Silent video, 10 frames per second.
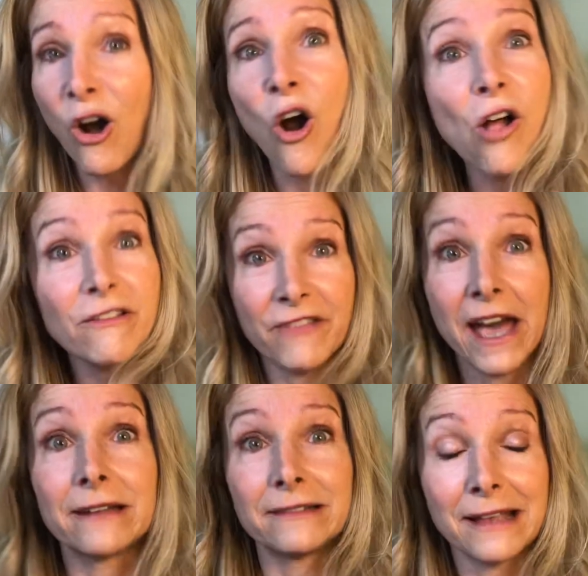All of
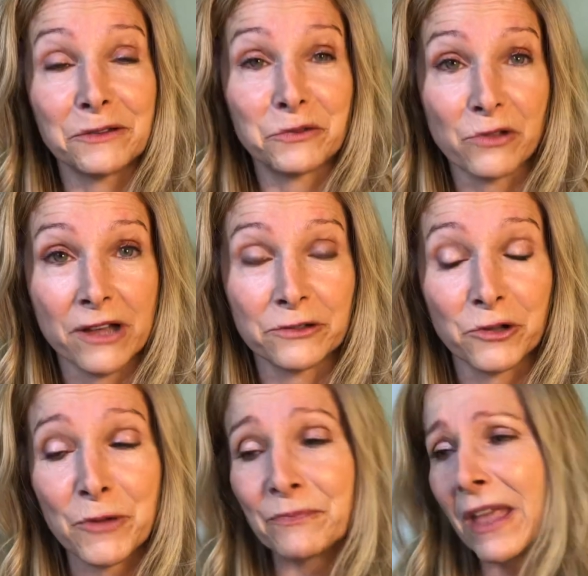that is
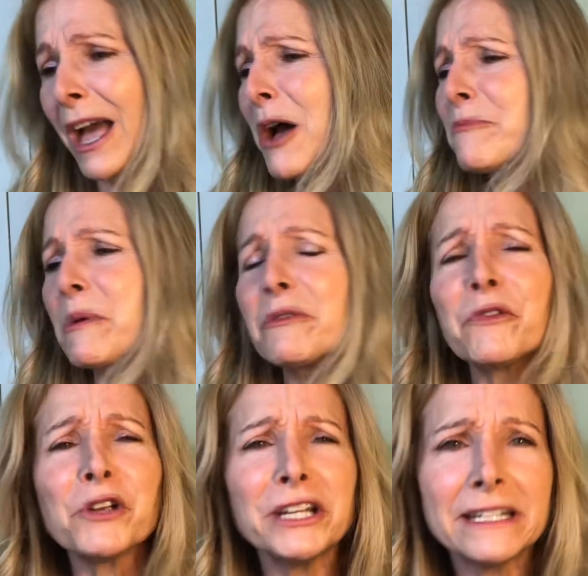astrological. But
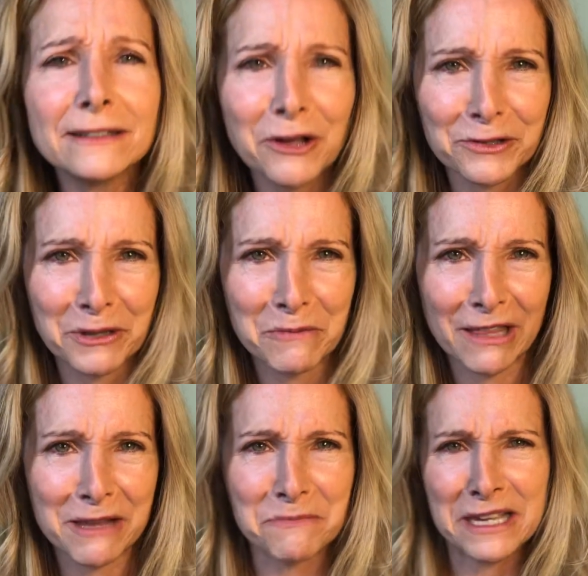before you need to call somebody
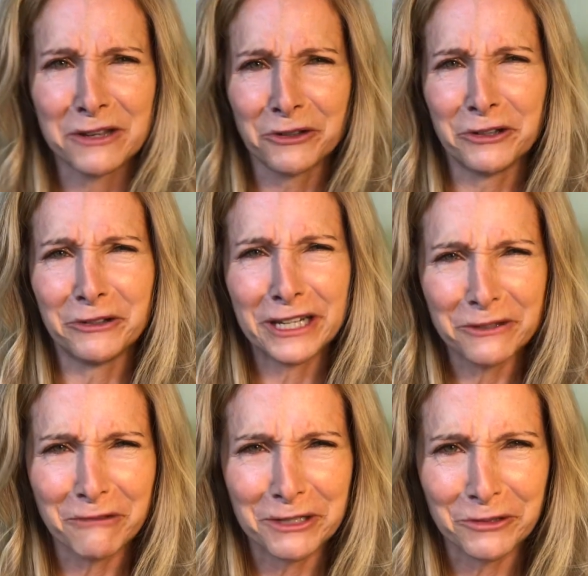like me, or you need to
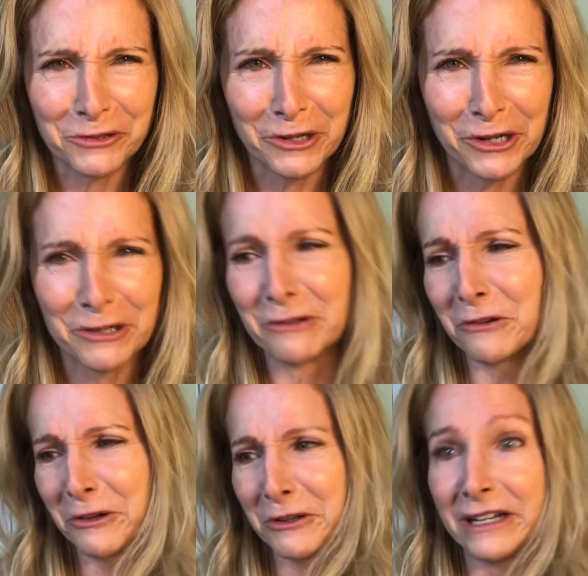run your chart,
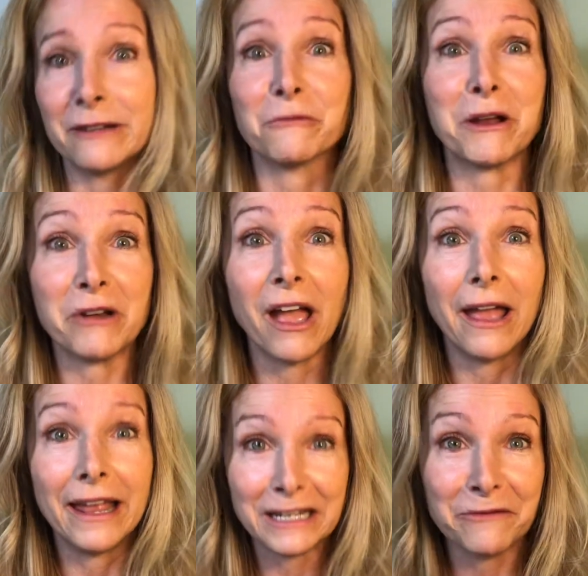or you need to run
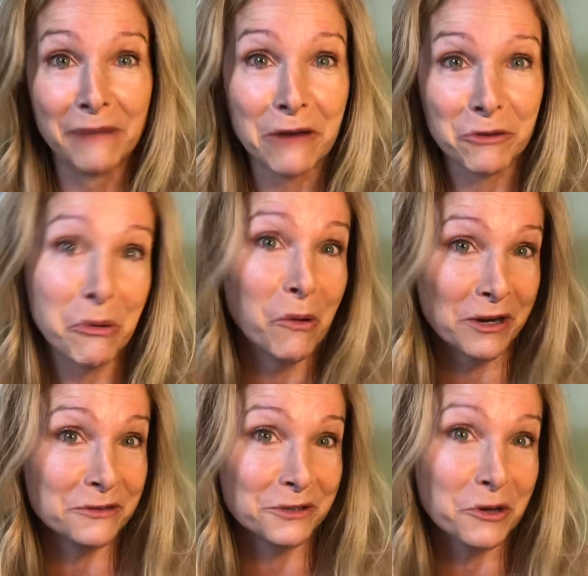any of my
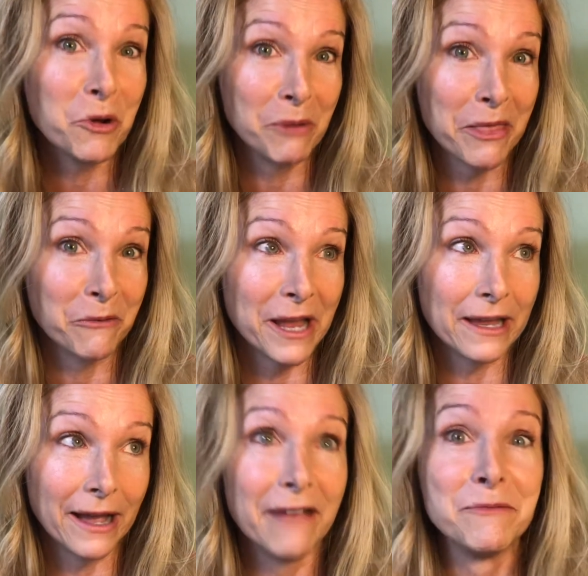reports, which, oh, by the
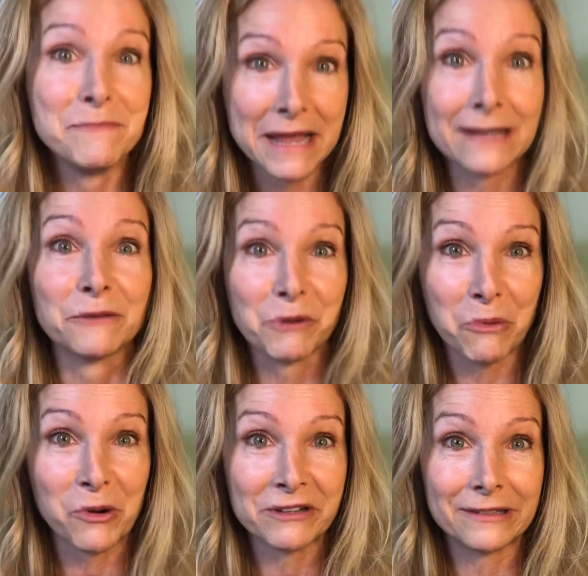way, I have amazing
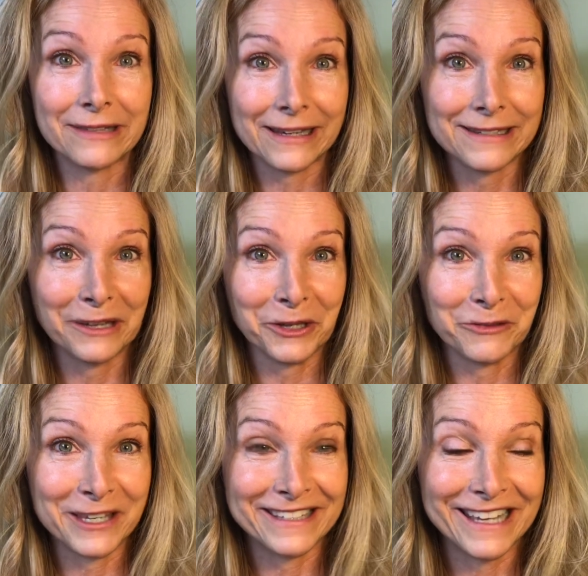reports that can tell you
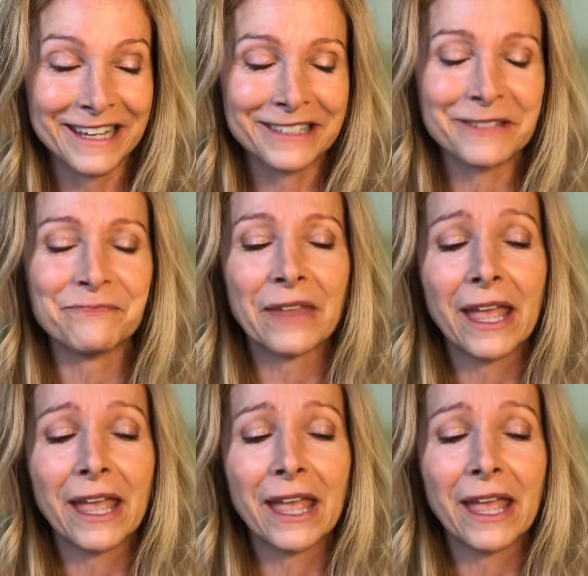these things.